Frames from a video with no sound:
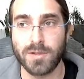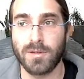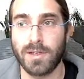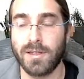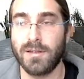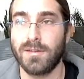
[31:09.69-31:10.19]

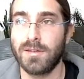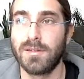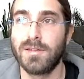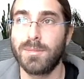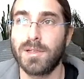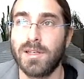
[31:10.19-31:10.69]
So like
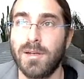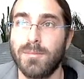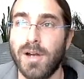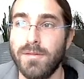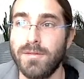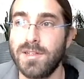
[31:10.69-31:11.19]

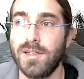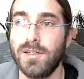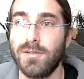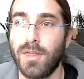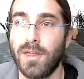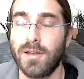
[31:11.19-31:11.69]
typically in
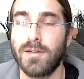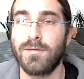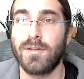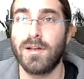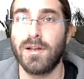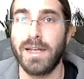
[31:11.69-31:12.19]
privacy, you think
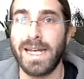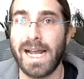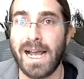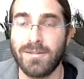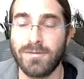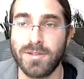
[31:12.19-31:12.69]
of
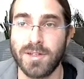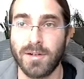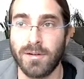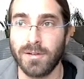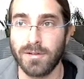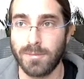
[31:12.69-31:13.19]
an
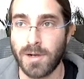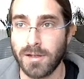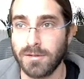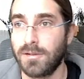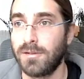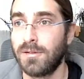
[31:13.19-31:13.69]
adversarial
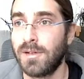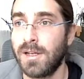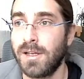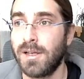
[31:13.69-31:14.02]
model,